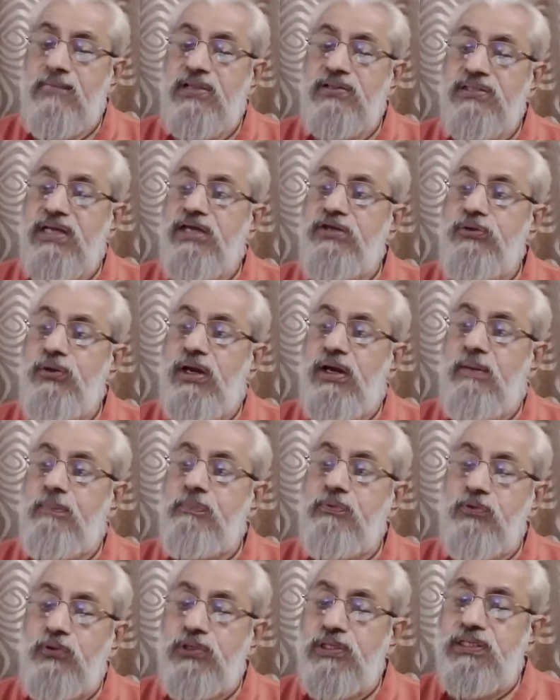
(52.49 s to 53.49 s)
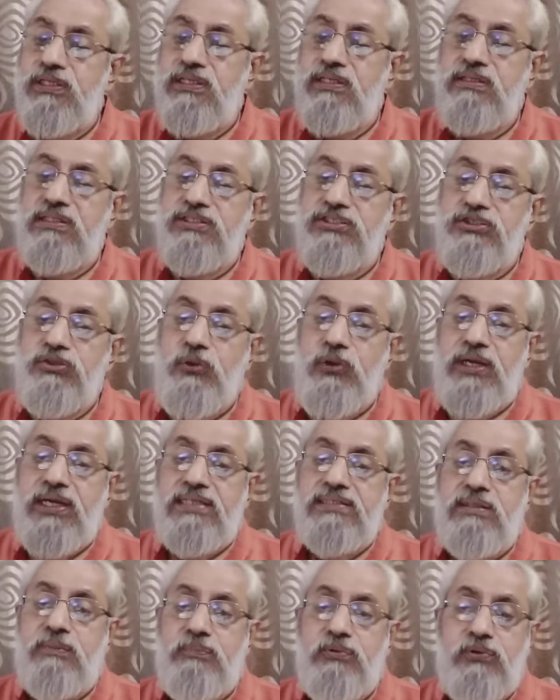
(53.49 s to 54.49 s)
Because I know I uploaded it, it's showing
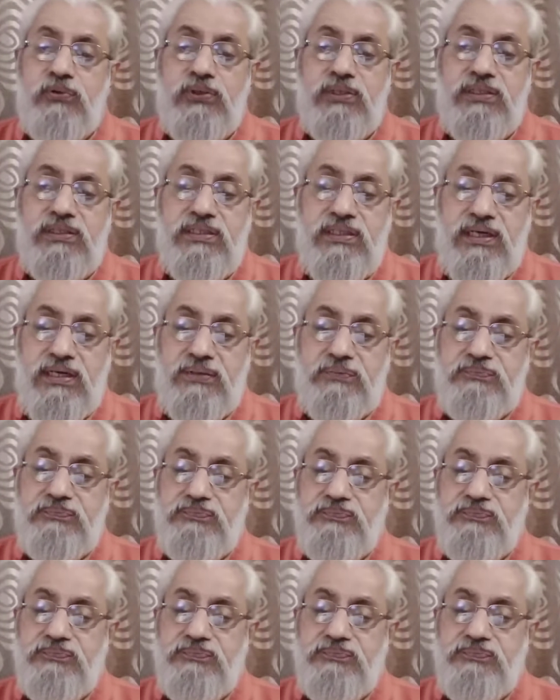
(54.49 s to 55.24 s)
as uploaded, yeah.